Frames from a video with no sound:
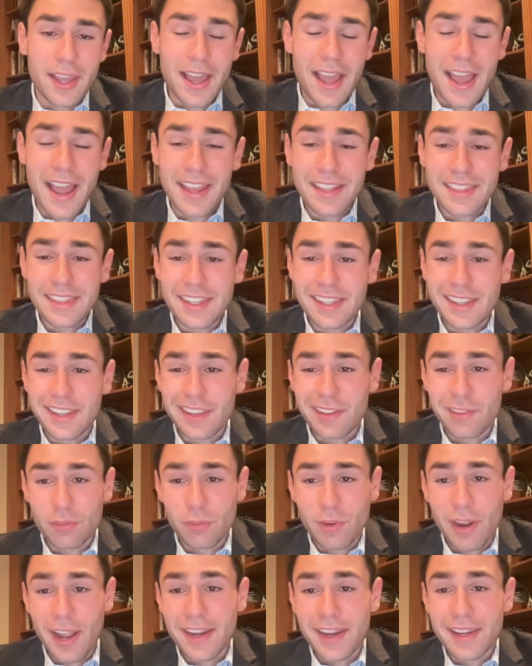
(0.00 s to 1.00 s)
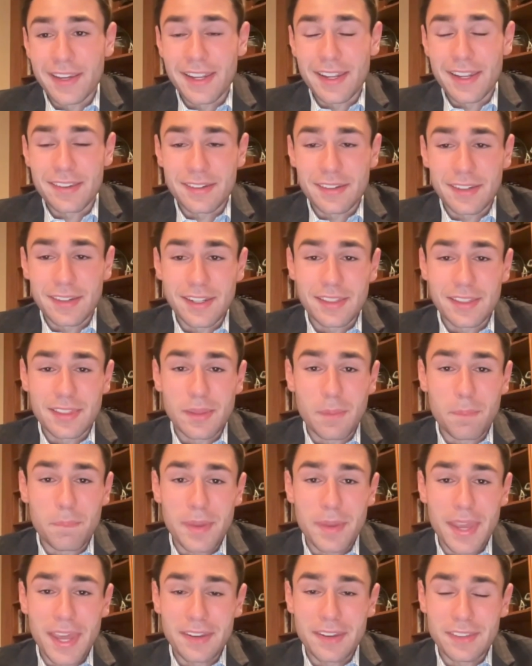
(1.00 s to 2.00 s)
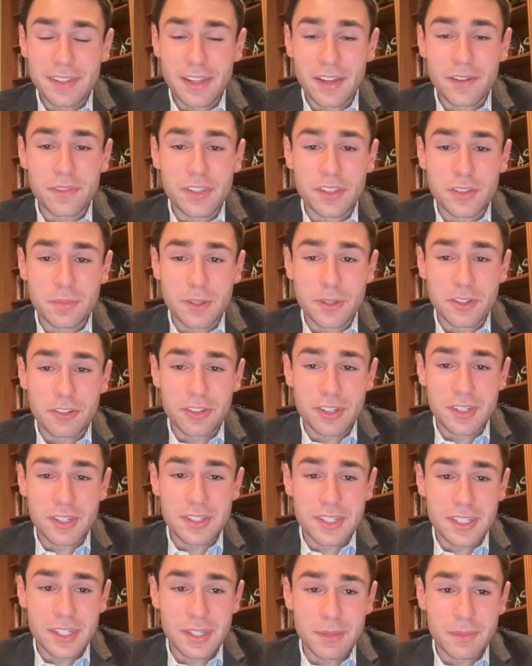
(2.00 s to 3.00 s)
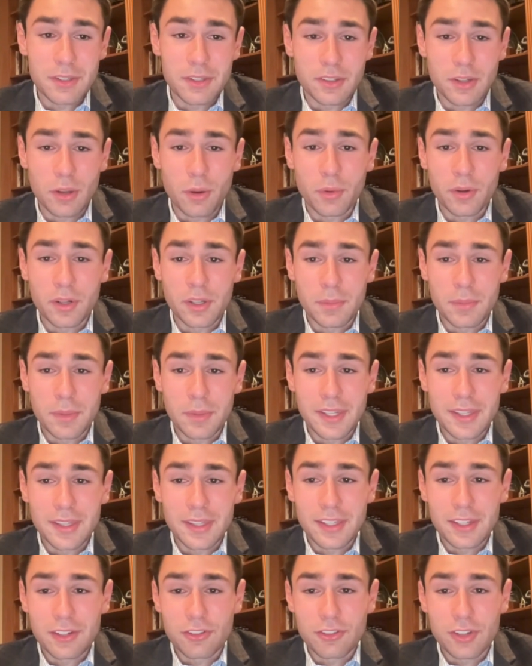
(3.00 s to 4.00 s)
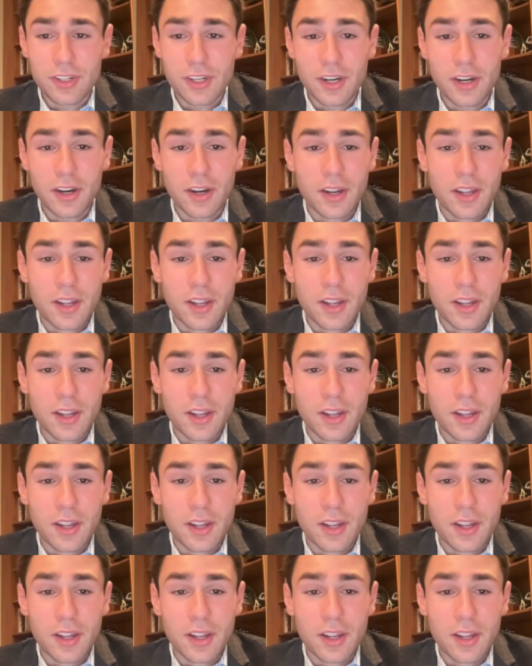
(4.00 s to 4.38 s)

I think if Ryan Day is going to get the best of this Michigan team, it's going to be this year.